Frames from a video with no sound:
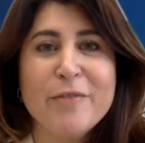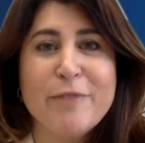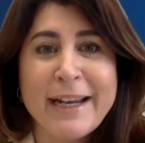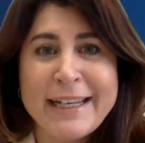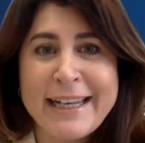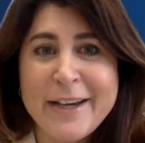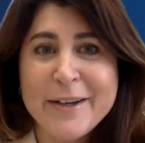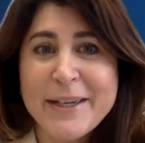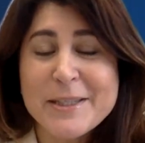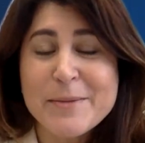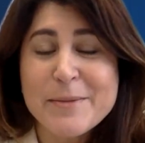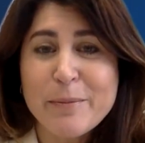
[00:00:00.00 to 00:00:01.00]
Right now,
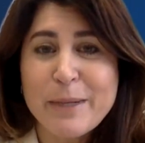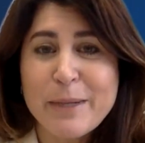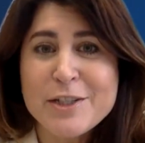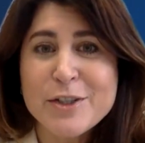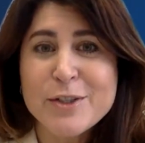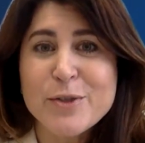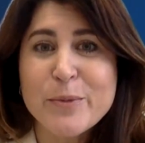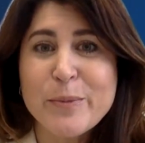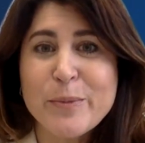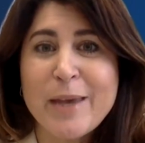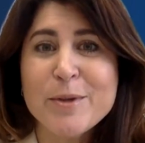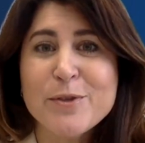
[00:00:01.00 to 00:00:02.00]
it's my pleasure to be
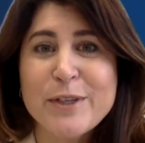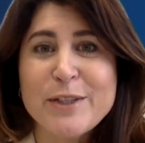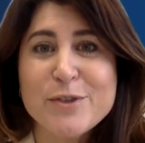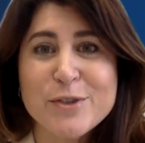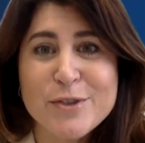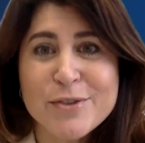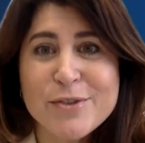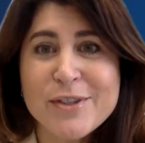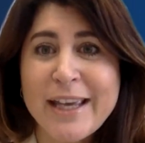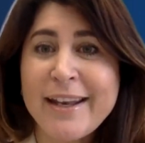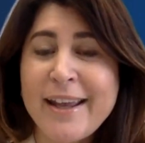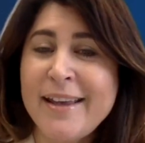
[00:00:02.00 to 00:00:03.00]
able to introduce
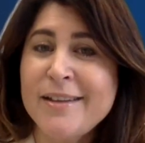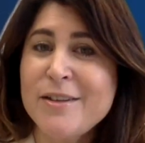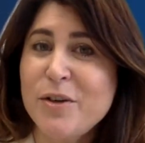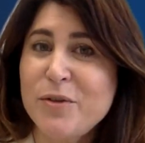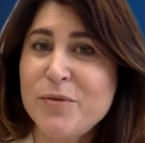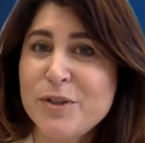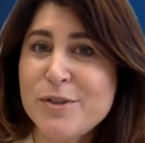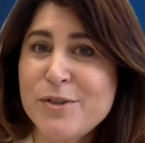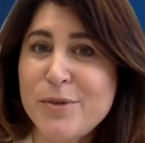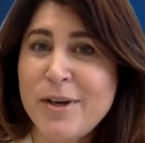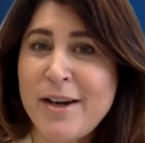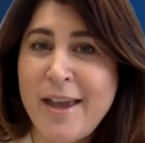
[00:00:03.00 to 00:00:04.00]
and hand over to
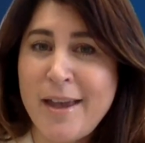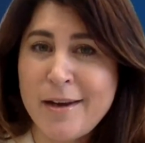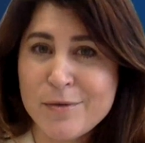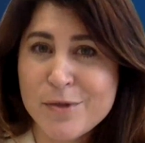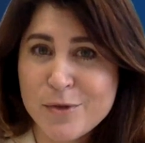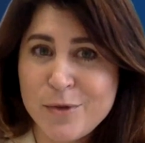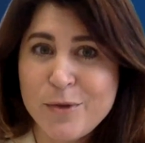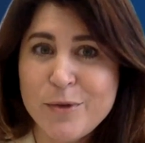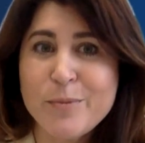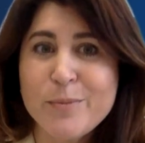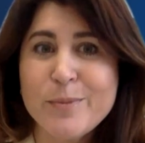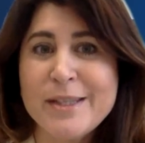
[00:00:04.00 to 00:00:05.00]
our head of school,
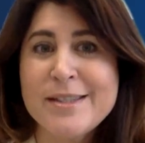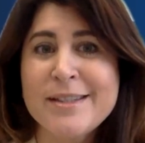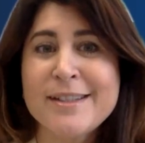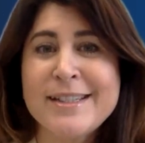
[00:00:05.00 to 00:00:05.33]
Mr.